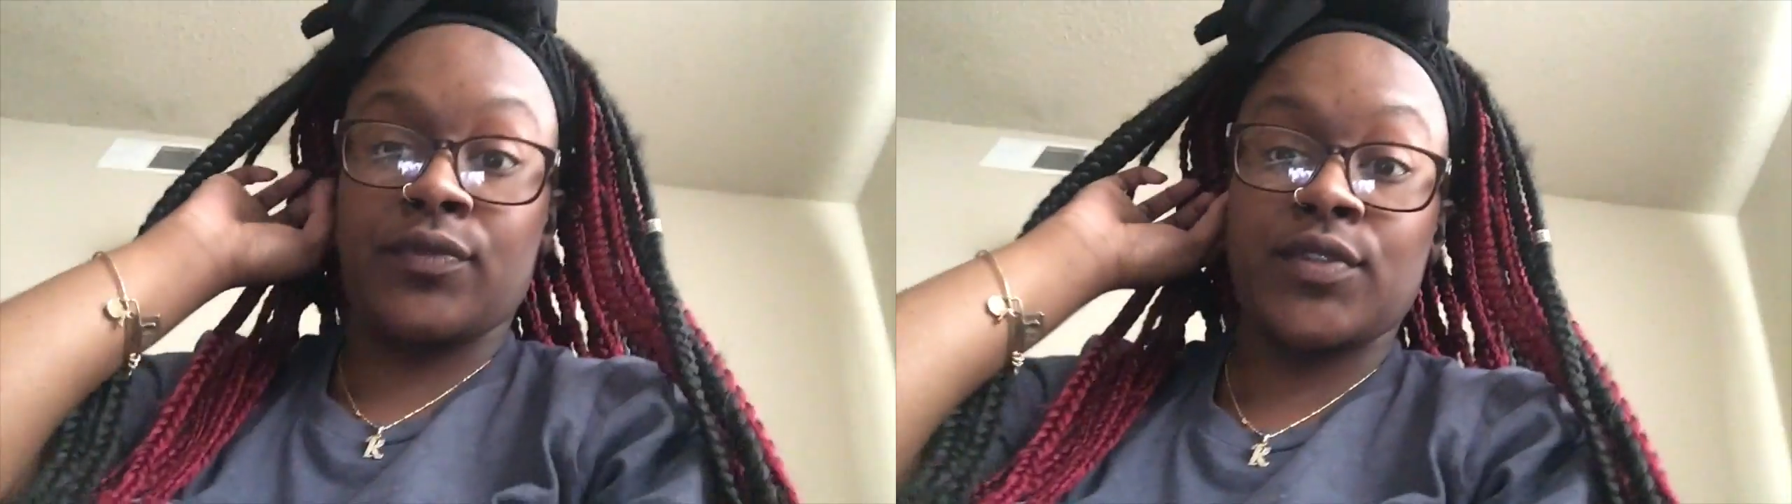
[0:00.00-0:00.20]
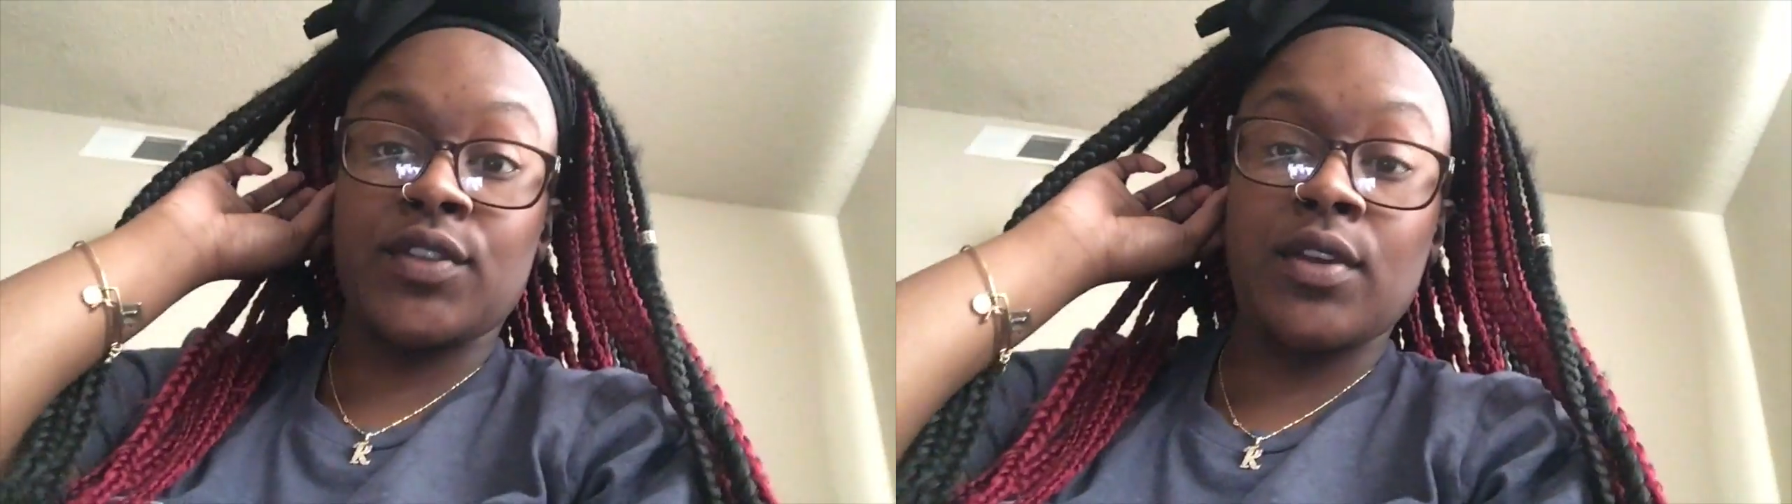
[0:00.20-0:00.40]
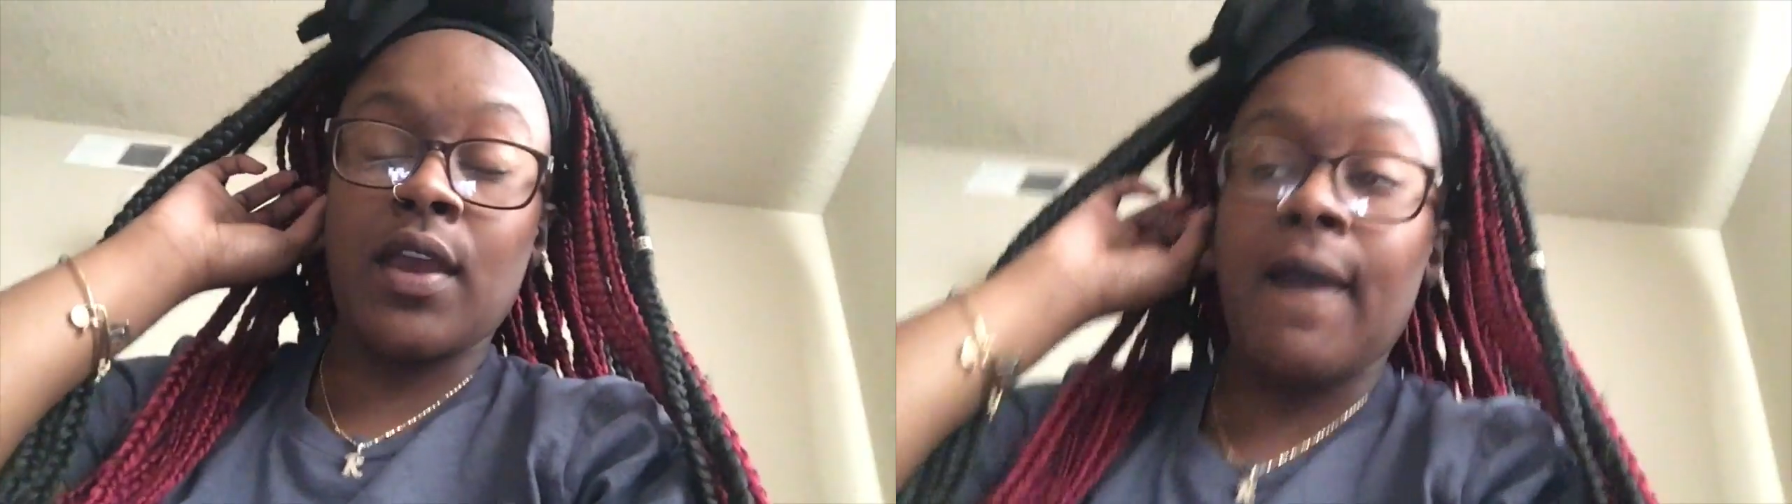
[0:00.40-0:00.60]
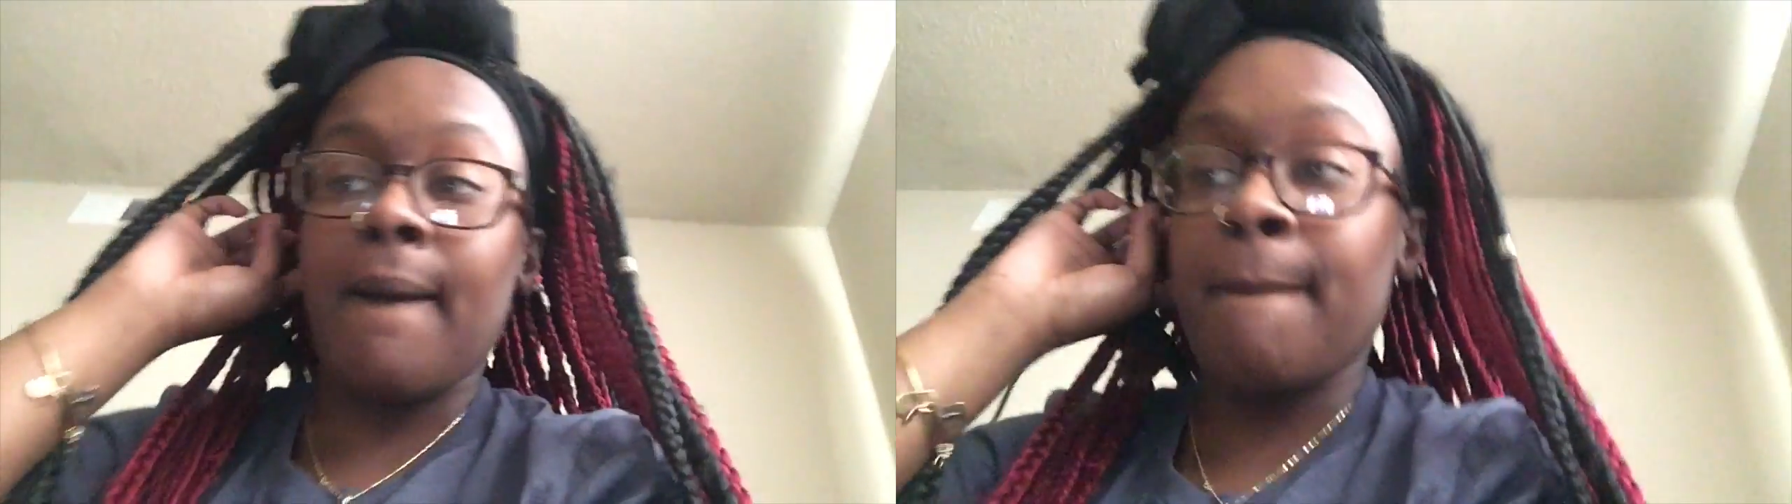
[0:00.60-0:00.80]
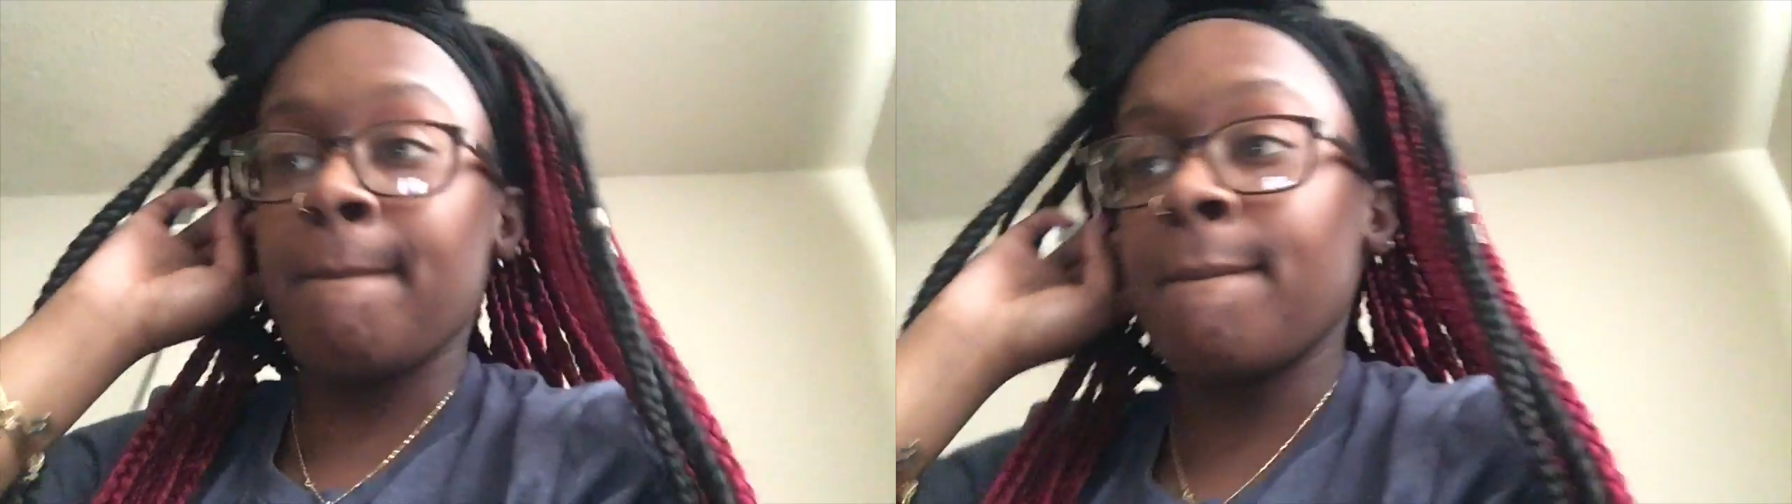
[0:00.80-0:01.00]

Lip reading: So yeah.